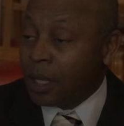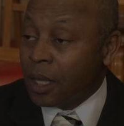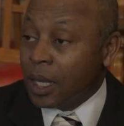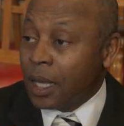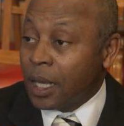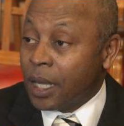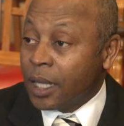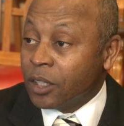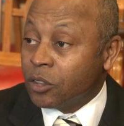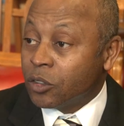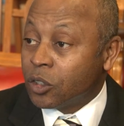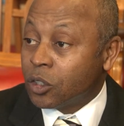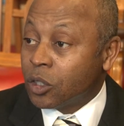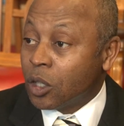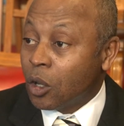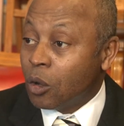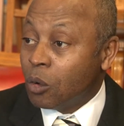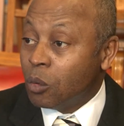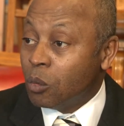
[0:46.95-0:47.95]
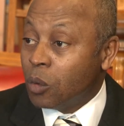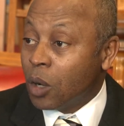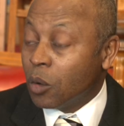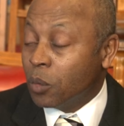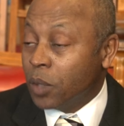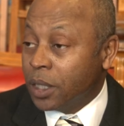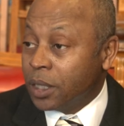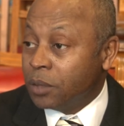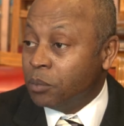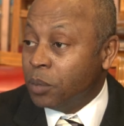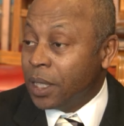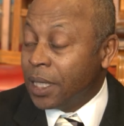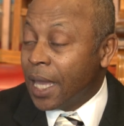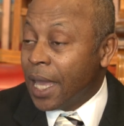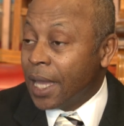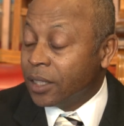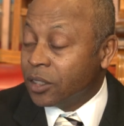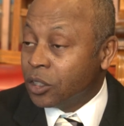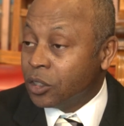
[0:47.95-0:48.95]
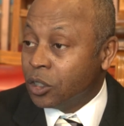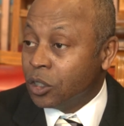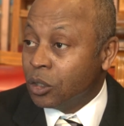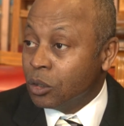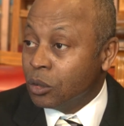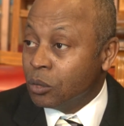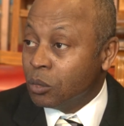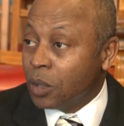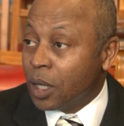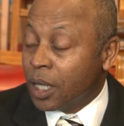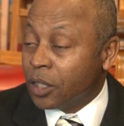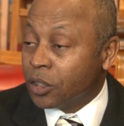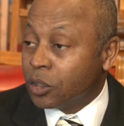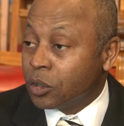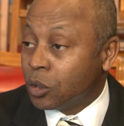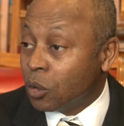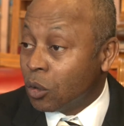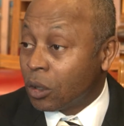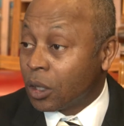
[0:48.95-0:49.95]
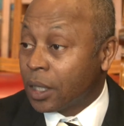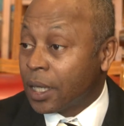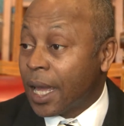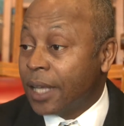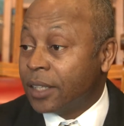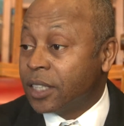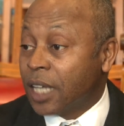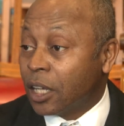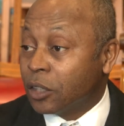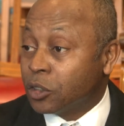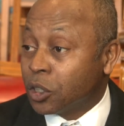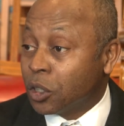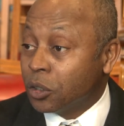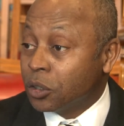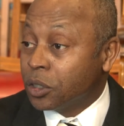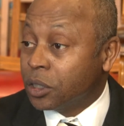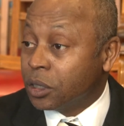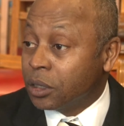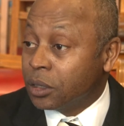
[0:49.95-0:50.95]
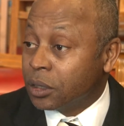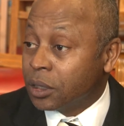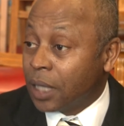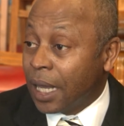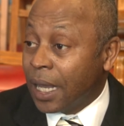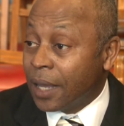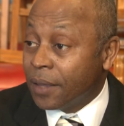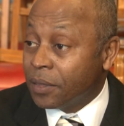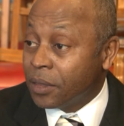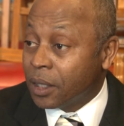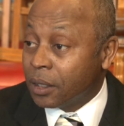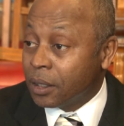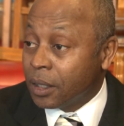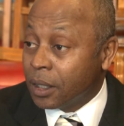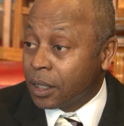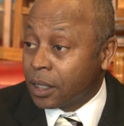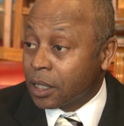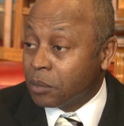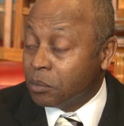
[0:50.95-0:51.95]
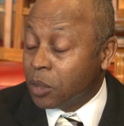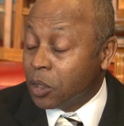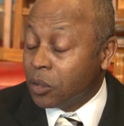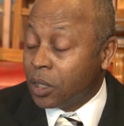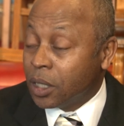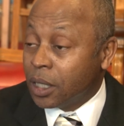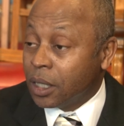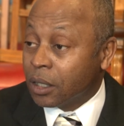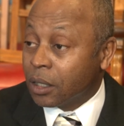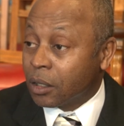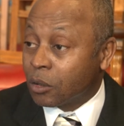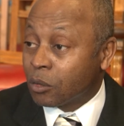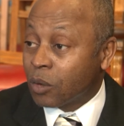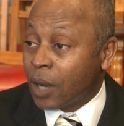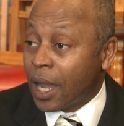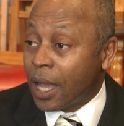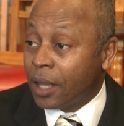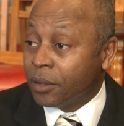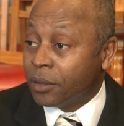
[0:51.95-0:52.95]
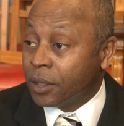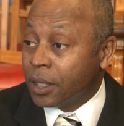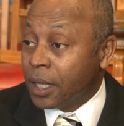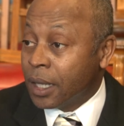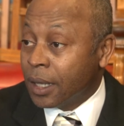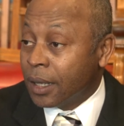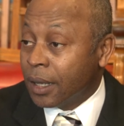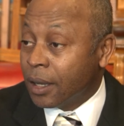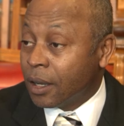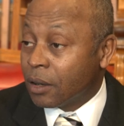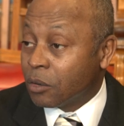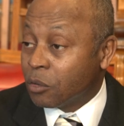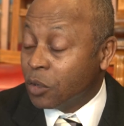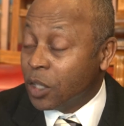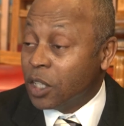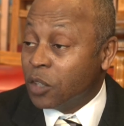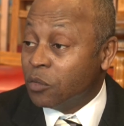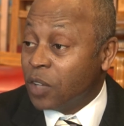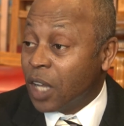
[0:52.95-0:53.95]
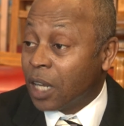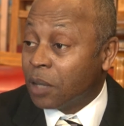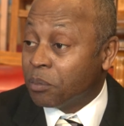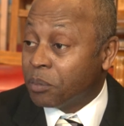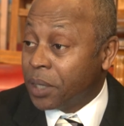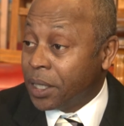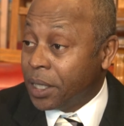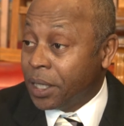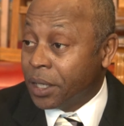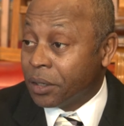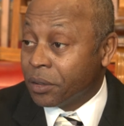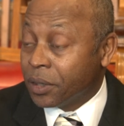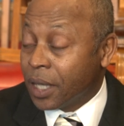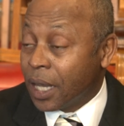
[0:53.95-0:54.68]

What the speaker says: And so what we began to do was to organize our churches and the community around redeveloping here in the